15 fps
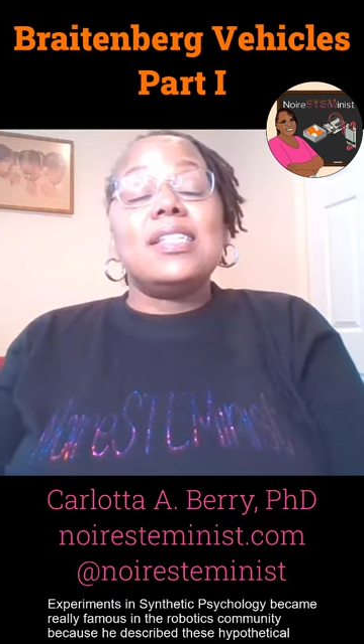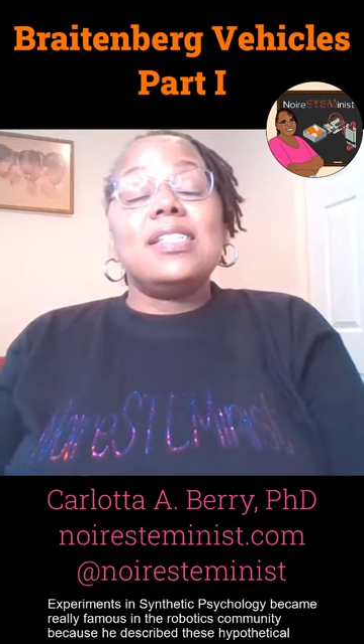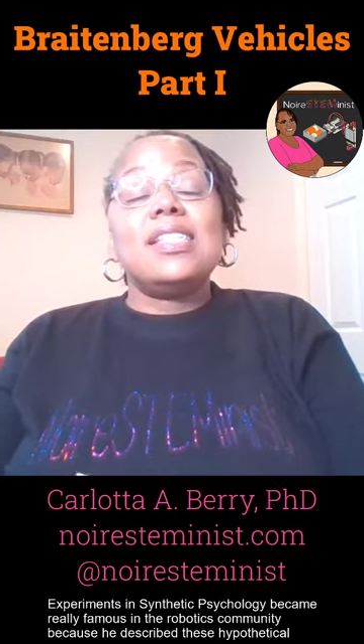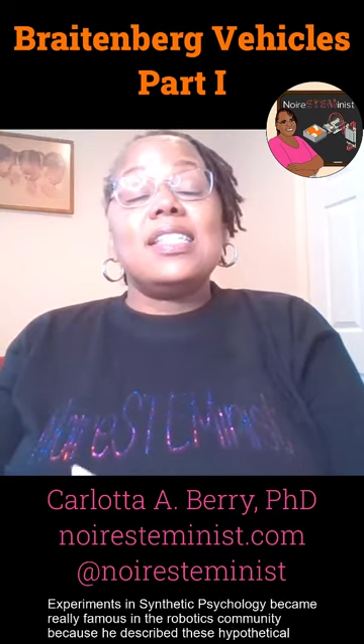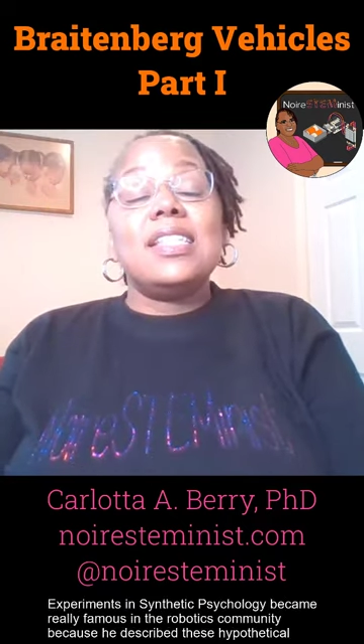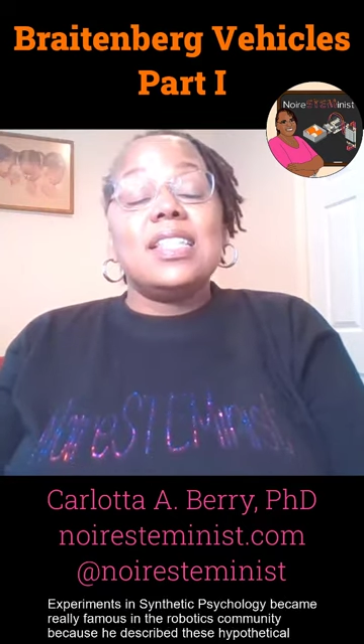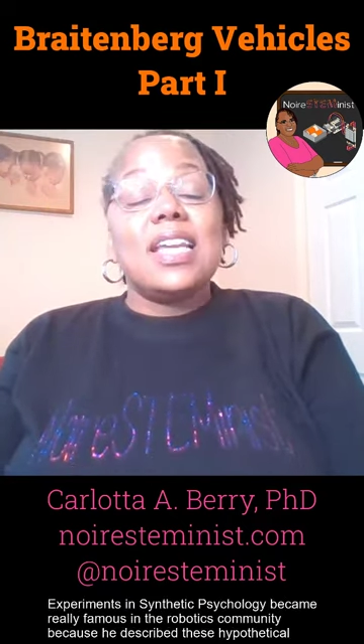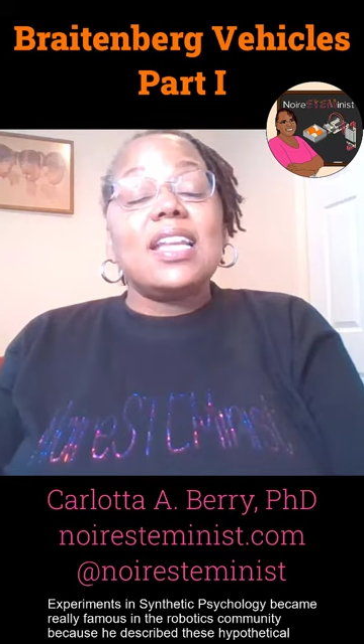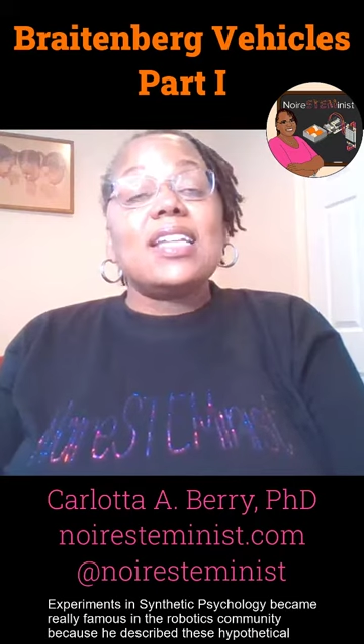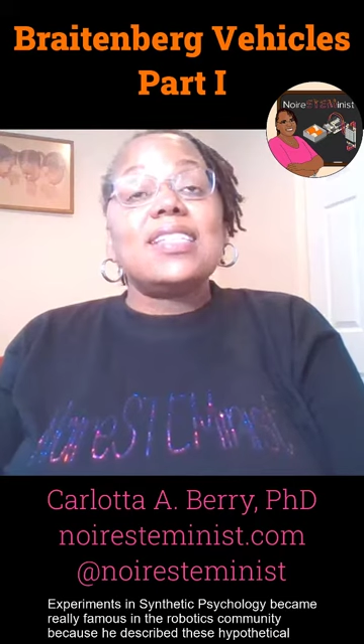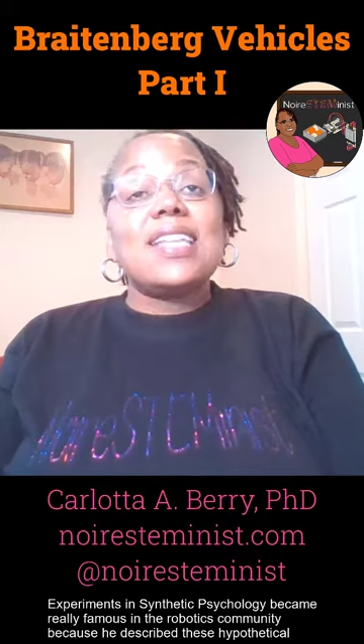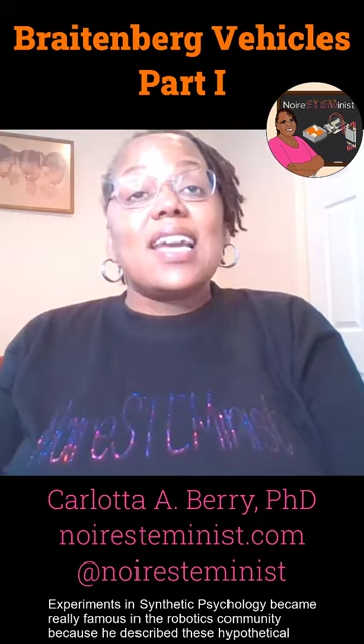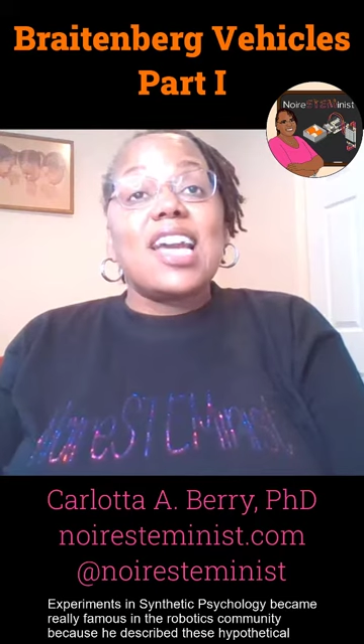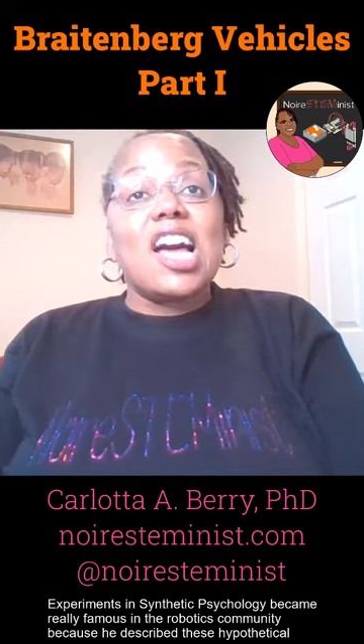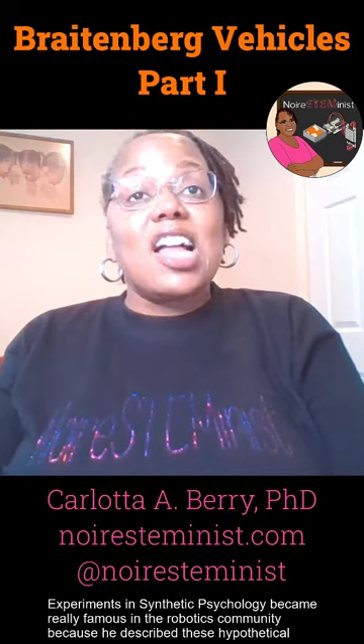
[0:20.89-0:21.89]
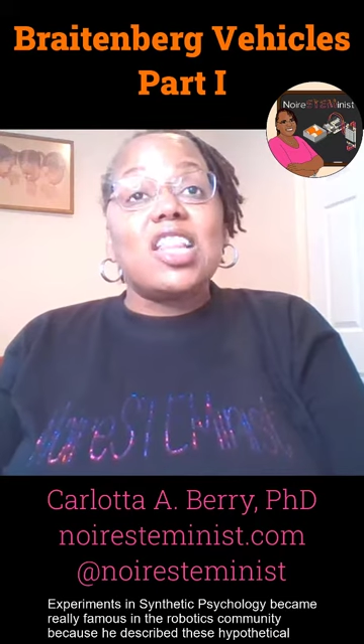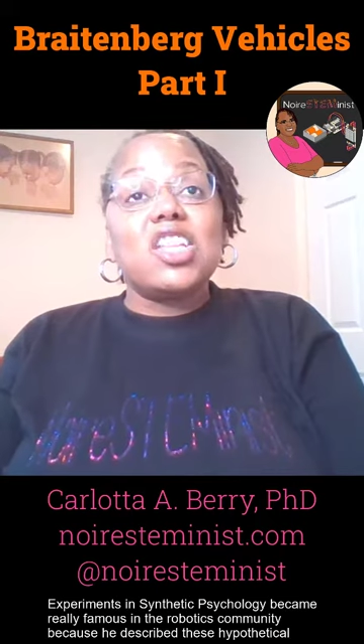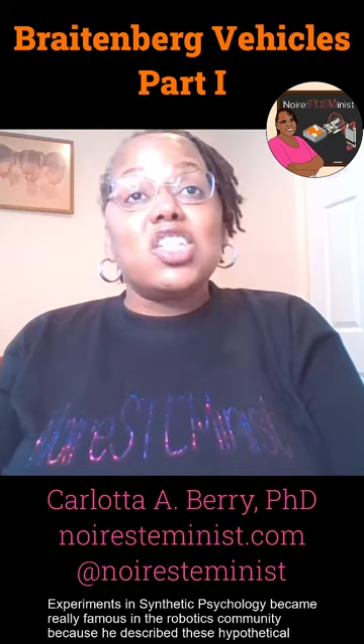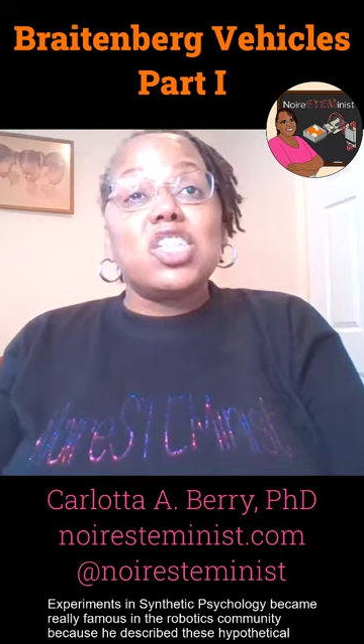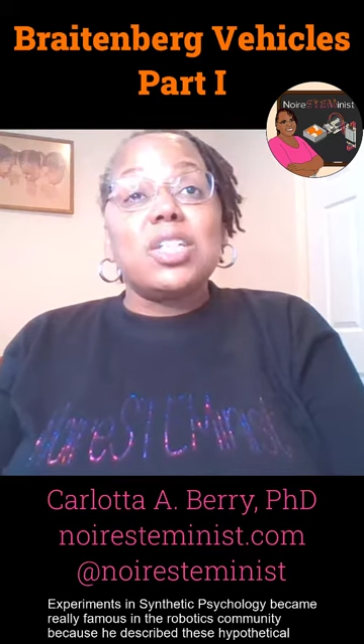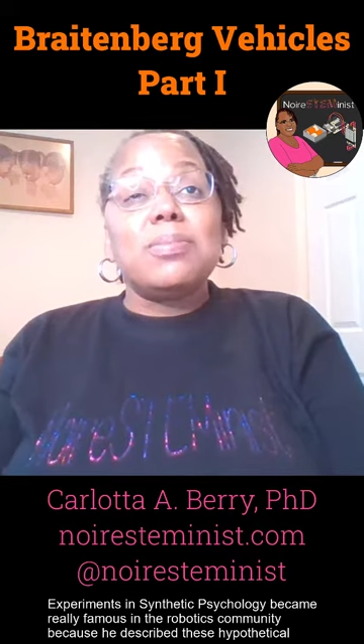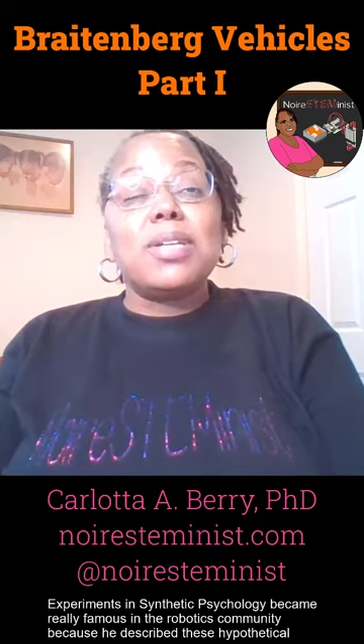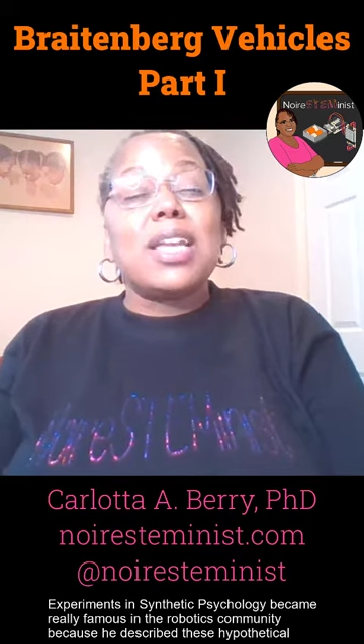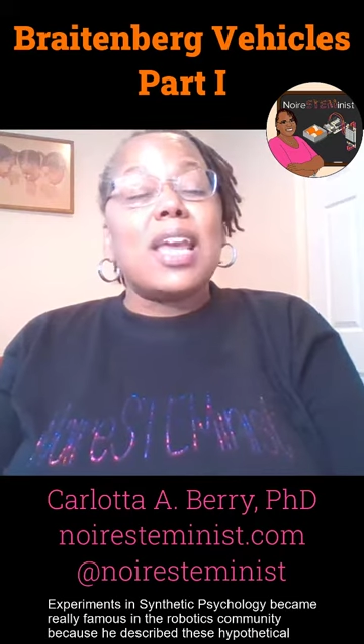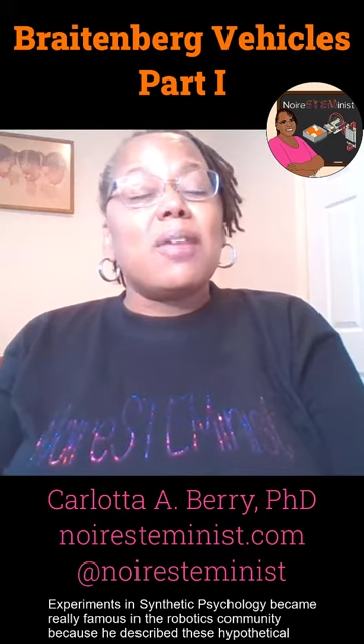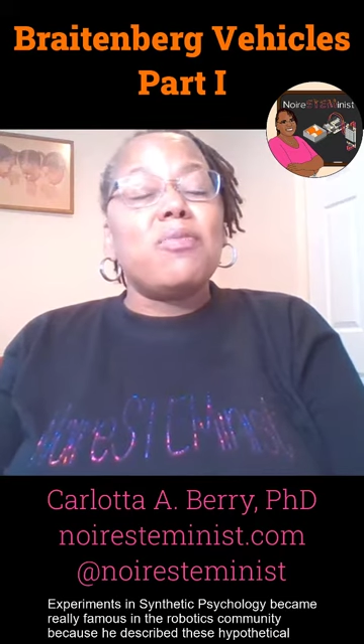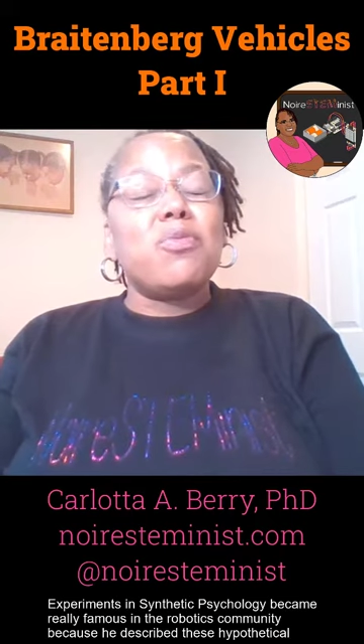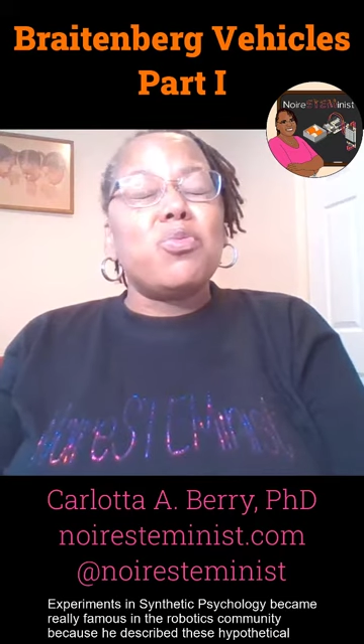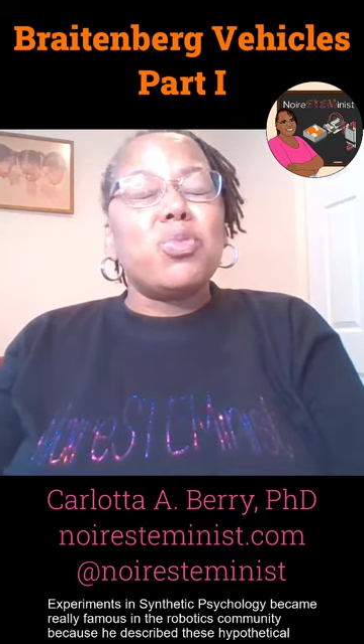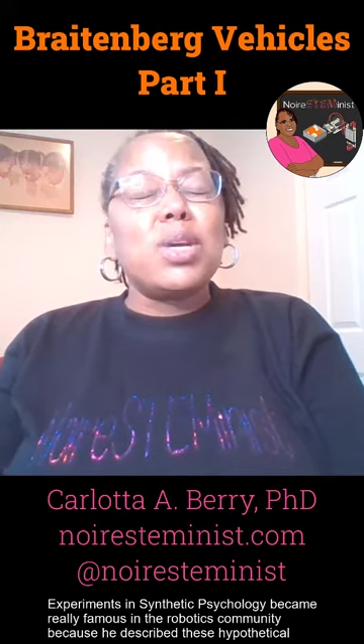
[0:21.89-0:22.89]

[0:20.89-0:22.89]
in Synthetic Psychology became